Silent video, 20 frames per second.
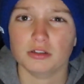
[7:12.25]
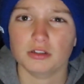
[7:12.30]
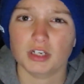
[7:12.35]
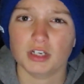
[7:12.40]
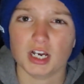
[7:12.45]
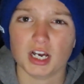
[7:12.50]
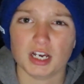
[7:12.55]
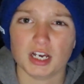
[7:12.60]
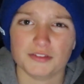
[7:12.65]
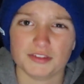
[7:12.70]

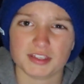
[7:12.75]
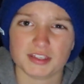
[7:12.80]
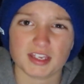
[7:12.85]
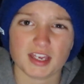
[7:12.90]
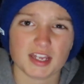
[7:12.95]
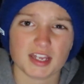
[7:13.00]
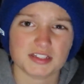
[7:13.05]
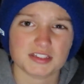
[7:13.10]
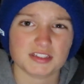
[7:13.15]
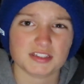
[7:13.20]
The
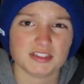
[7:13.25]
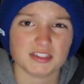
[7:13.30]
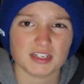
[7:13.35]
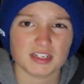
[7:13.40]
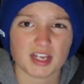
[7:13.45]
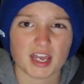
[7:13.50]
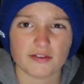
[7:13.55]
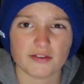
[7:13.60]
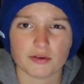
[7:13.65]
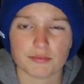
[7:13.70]
Cats
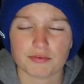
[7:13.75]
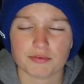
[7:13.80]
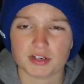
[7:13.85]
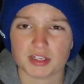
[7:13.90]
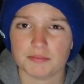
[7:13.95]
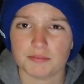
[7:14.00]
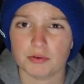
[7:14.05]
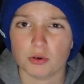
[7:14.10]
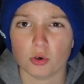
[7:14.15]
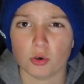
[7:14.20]
did have a
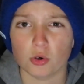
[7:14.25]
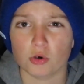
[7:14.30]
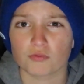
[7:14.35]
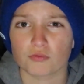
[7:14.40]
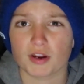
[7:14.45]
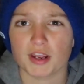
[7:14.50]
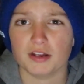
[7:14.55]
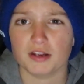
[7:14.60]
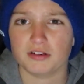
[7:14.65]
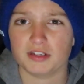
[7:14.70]
pretty poor
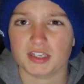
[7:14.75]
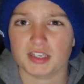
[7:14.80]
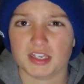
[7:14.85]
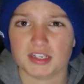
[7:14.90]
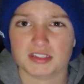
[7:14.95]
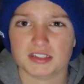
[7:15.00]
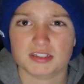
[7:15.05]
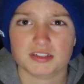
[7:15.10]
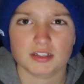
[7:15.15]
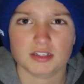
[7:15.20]
round
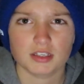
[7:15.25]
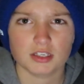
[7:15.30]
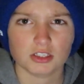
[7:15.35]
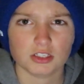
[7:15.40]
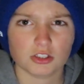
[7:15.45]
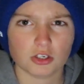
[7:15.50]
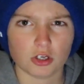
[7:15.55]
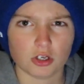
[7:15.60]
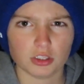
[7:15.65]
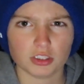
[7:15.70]
against
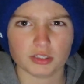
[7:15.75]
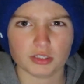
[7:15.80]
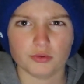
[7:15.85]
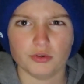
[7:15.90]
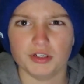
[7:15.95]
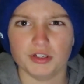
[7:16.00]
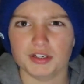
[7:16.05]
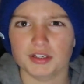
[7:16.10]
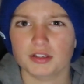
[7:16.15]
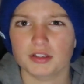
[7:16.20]

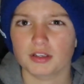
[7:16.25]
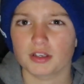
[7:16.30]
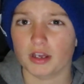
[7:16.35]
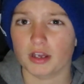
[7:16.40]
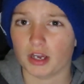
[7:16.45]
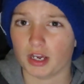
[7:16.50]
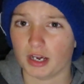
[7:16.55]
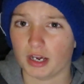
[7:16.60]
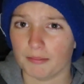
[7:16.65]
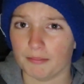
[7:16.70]
Collingwood
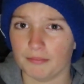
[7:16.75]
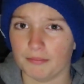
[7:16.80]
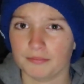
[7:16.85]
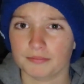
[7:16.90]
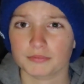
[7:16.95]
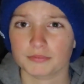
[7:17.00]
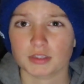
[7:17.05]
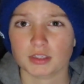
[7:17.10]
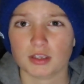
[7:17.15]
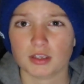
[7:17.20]

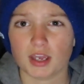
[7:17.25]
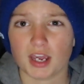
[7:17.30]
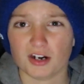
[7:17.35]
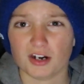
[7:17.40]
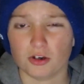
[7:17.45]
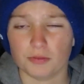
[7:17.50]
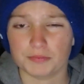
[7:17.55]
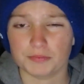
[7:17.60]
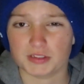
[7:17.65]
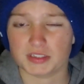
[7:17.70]

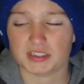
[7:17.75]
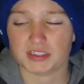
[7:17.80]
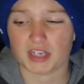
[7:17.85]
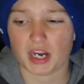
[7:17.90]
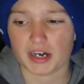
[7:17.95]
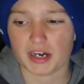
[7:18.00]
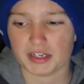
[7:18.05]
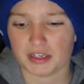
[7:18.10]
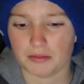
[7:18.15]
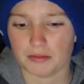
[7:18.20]
at Optus
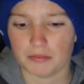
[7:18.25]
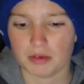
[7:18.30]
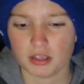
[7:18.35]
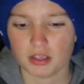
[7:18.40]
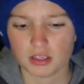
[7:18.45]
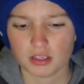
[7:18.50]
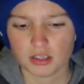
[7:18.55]
Stadium,